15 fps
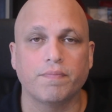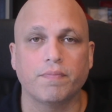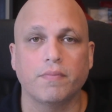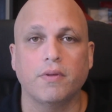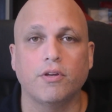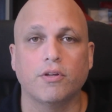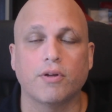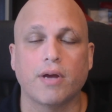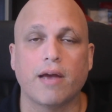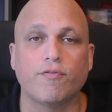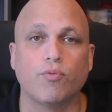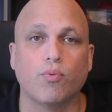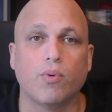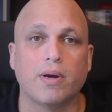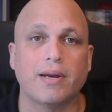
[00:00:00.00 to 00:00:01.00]
You have
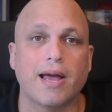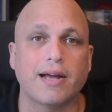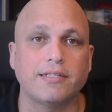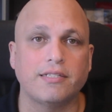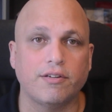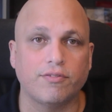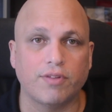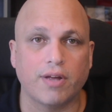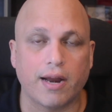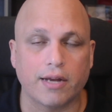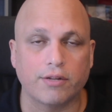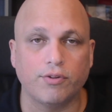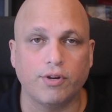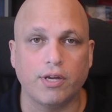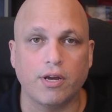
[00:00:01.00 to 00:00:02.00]
one Active
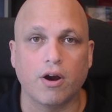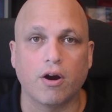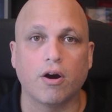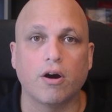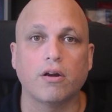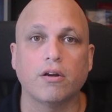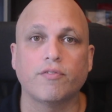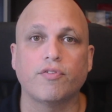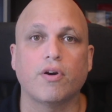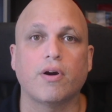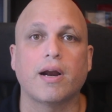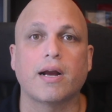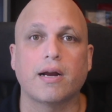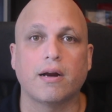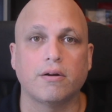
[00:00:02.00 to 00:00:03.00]
Directory, all of your
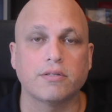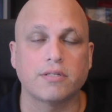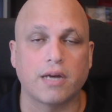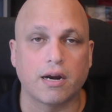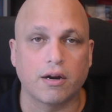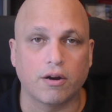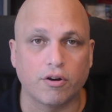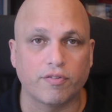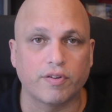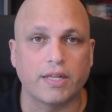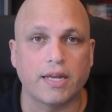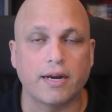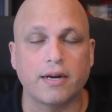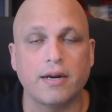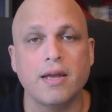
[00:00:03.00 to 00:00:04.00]
accounts are over
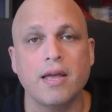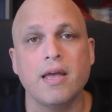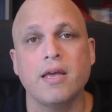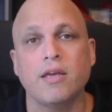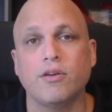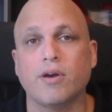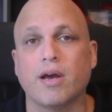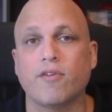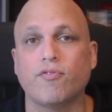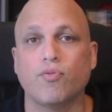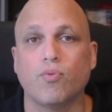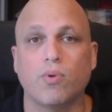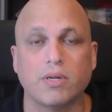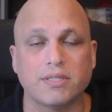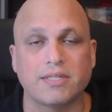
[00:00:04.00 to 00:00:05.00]
there. You have
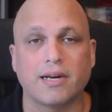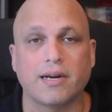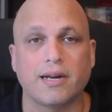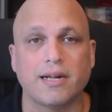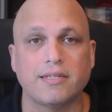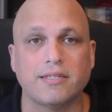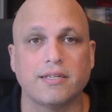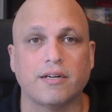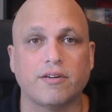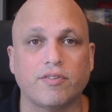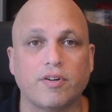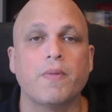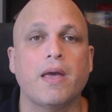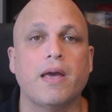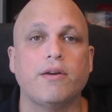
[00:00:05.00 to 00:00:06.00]
one satellite server,
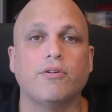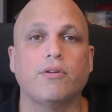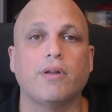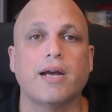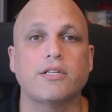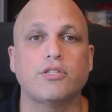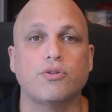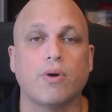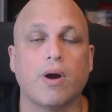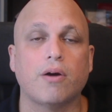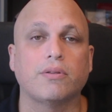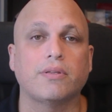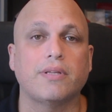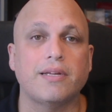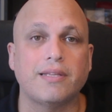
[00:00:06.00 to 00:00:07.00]
and you like to
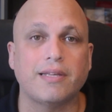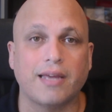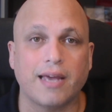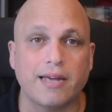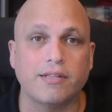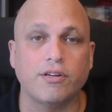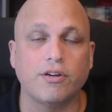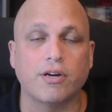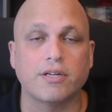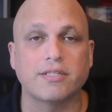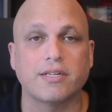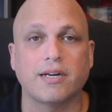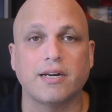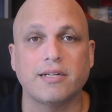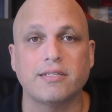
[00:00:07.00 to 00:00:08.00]
authenticate in your
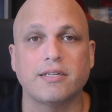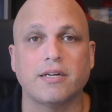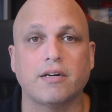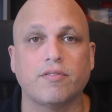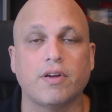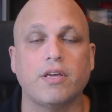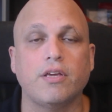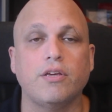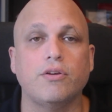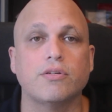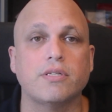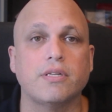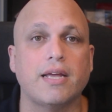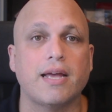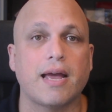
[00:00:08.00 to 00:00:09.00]
satellite server
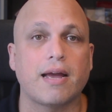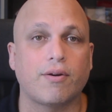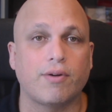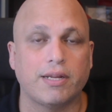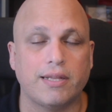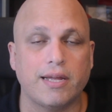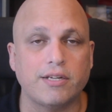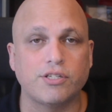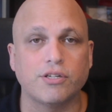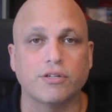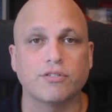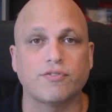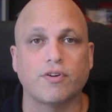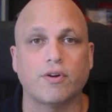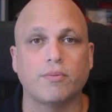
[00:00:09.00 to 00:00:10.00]
using the
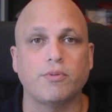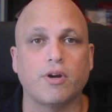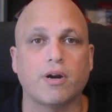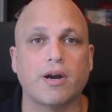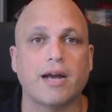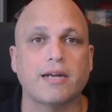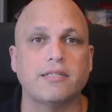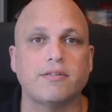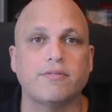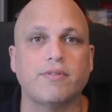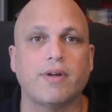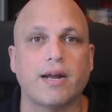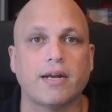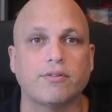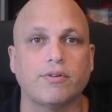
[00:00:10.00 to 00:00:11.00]
credentials from your Active
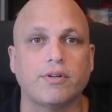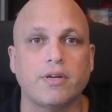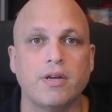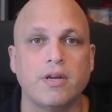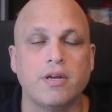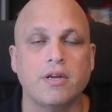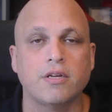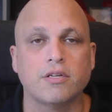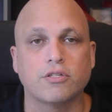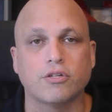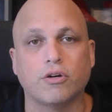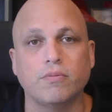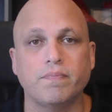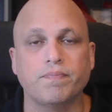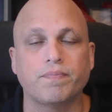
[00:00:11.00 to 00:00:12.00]
Directory.
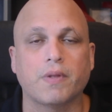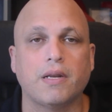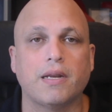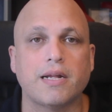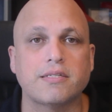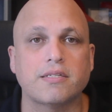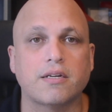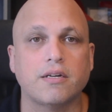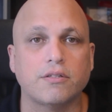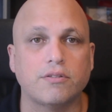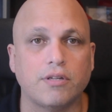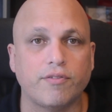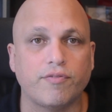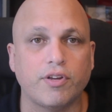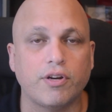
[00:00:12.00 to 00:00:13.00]
So, let's go to
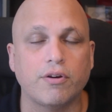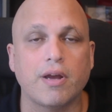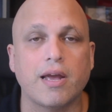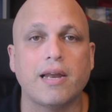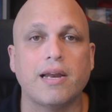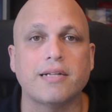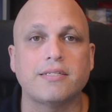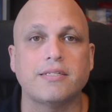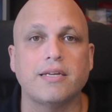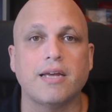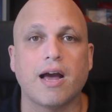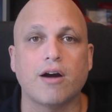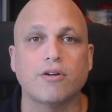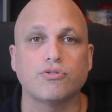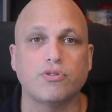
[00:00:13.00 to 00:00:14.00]
the video and let's see
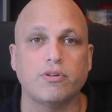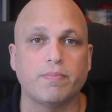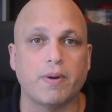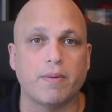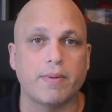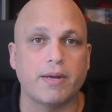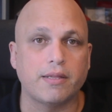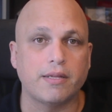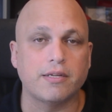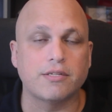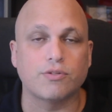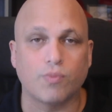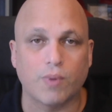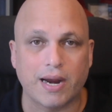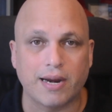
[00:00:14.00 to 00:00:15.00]
how to implement this
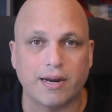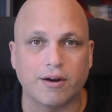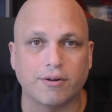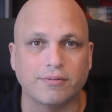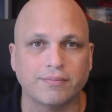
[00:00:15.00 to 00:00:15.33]
right now.